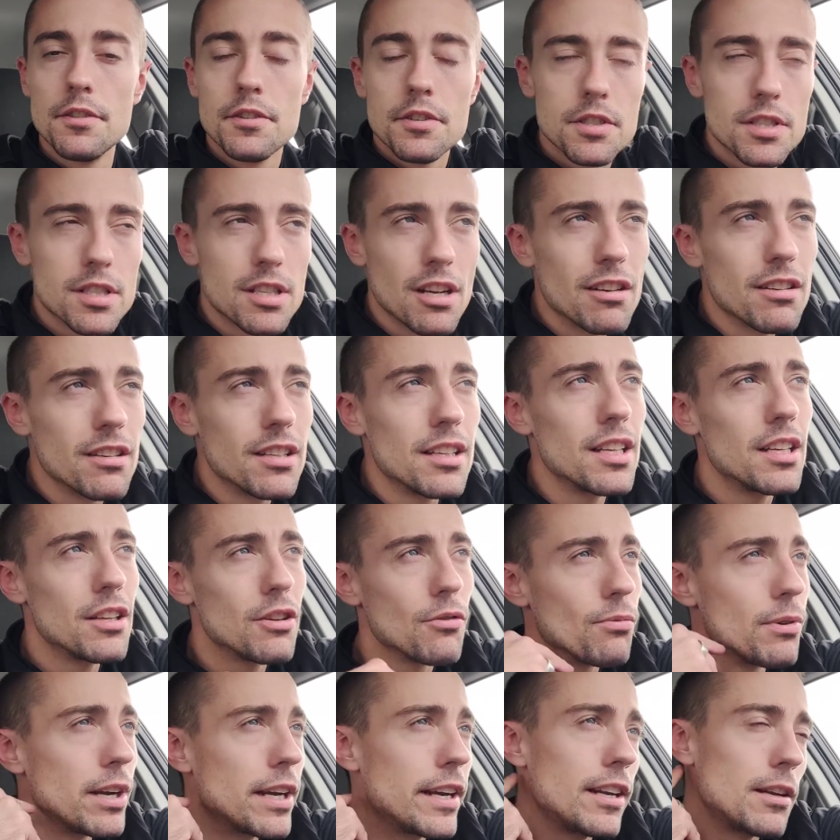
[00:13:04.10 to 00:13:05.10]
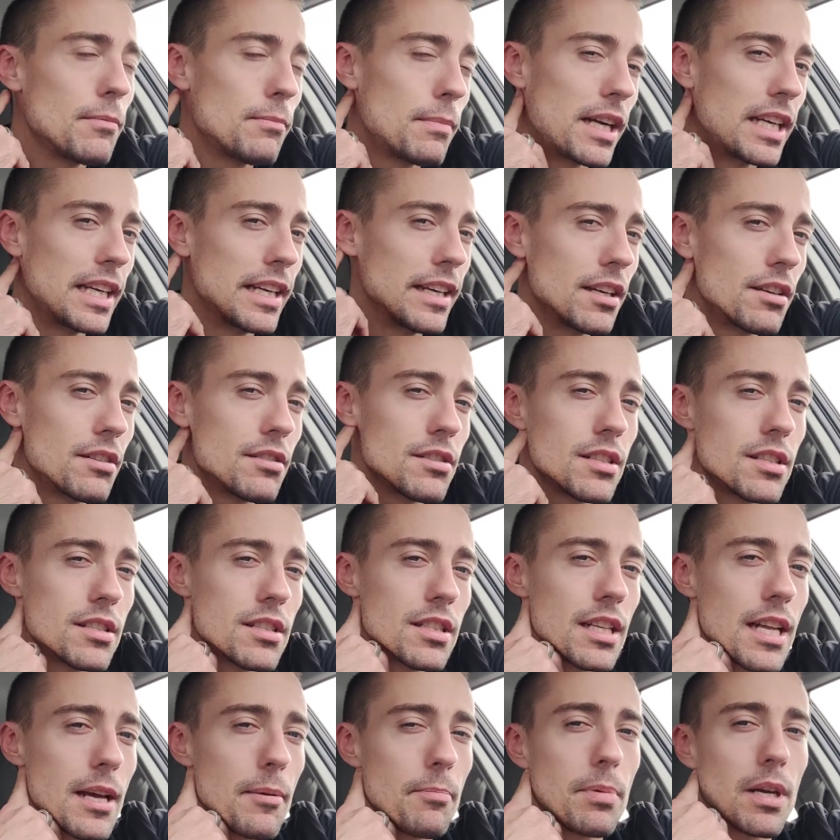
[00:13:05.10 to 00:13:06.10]
Suddenly, the ringing in my ears
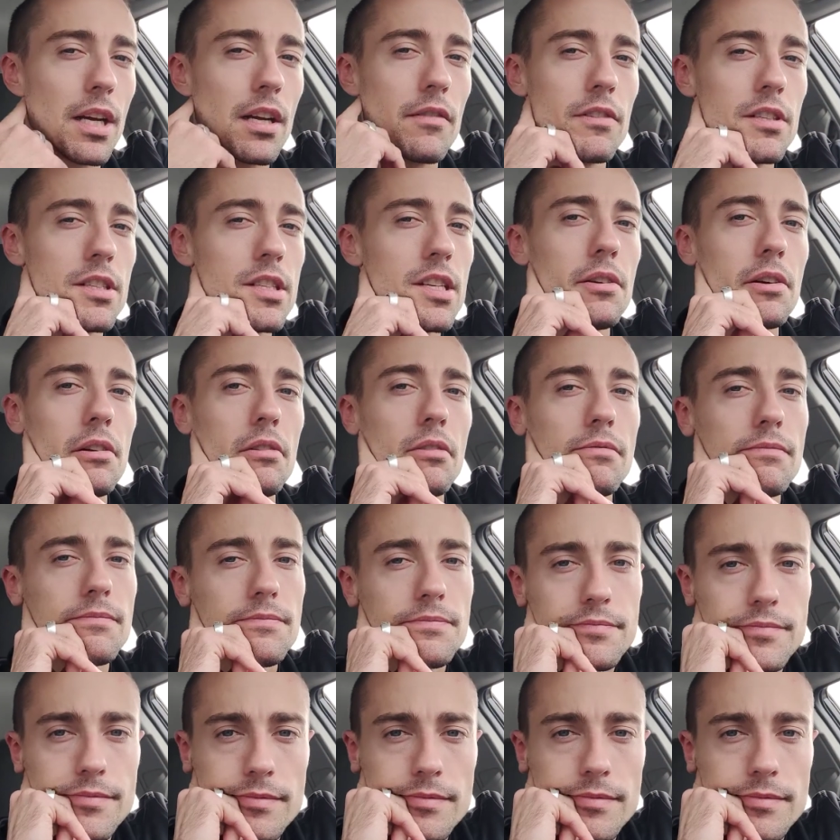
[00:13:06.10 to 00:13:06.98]
isn't that big of a deal